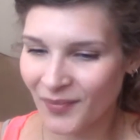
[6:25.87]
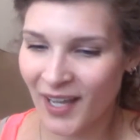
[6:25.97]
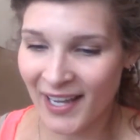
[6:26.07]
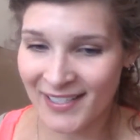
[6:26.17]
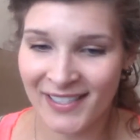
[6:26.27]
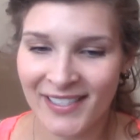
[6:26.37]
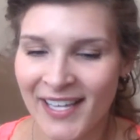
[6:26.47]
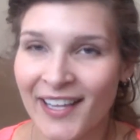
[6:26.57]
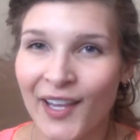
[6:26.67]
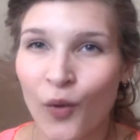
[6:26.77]
I just need to
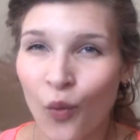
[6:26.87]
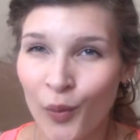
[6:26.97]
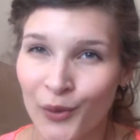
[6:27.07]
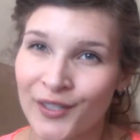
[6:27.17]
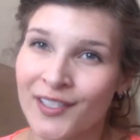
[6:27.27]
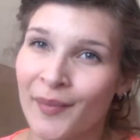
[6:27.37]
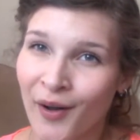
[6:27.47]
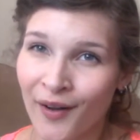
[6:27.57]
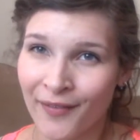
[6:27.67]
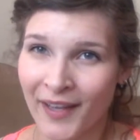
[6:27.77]
take like one more step
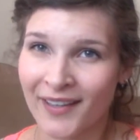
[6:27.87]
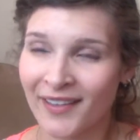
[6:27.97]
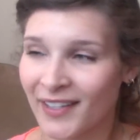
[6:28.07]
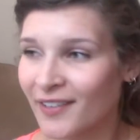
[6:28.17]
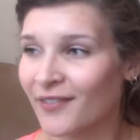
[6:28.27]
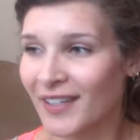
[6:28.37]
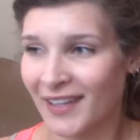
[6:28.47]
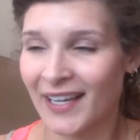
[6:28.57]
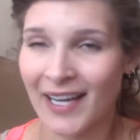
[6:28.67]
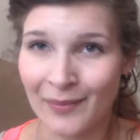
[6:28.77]
off that cliff and
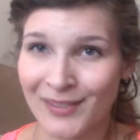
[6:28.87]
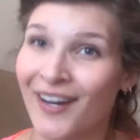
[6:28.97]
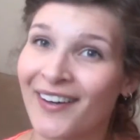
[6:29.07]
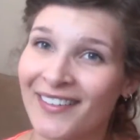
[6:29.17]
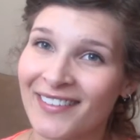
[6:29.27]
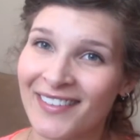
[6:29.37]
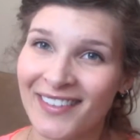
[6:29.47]
like I'm done.